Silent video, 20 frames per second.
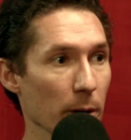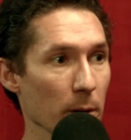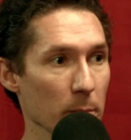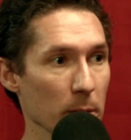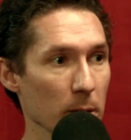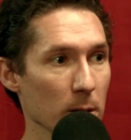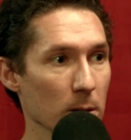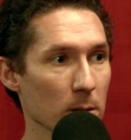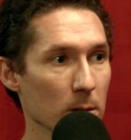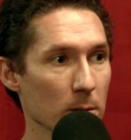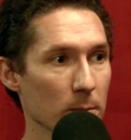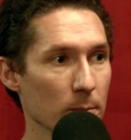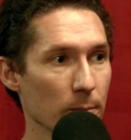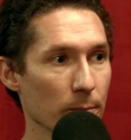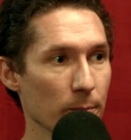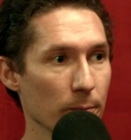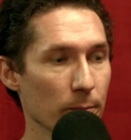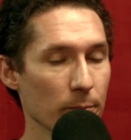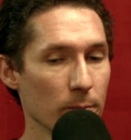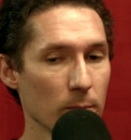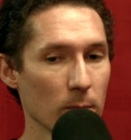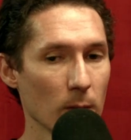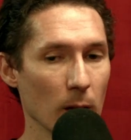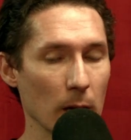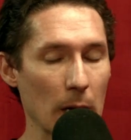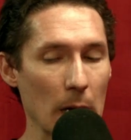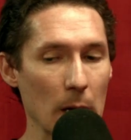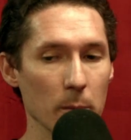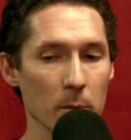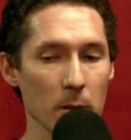mean? Yeah.
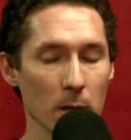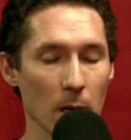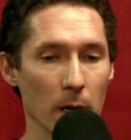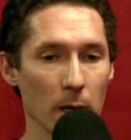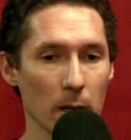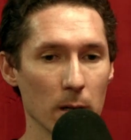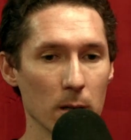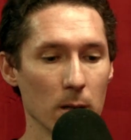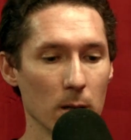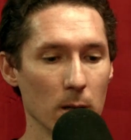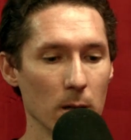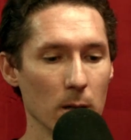Like I would be you like, can